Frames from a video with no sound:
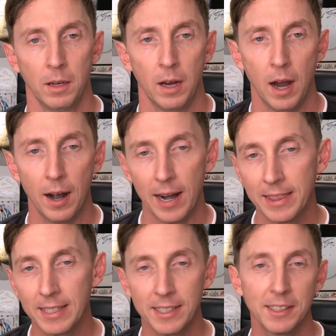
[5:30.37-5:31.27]
All right,
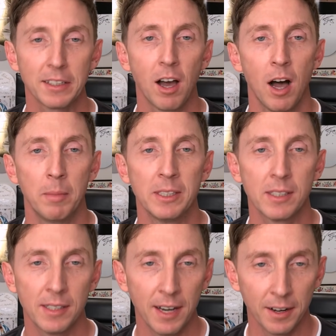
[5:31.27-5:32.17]
this is a common
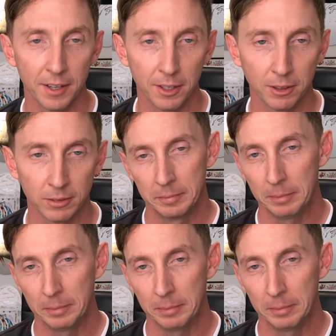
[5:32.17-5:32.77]
scenario.